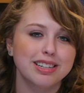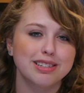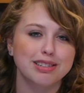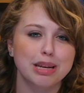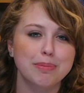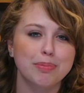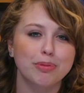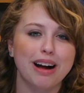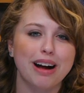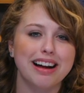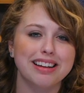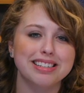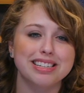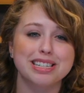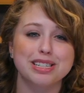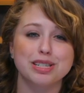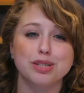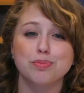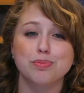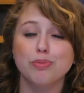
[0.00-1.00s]
Sleep
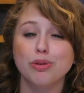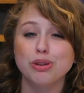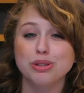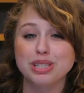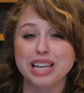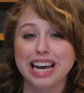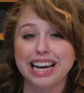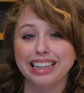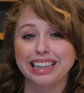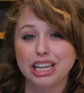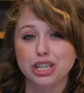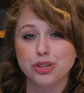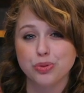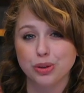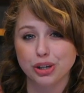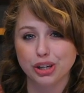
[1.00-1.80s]
paralysis is most likely to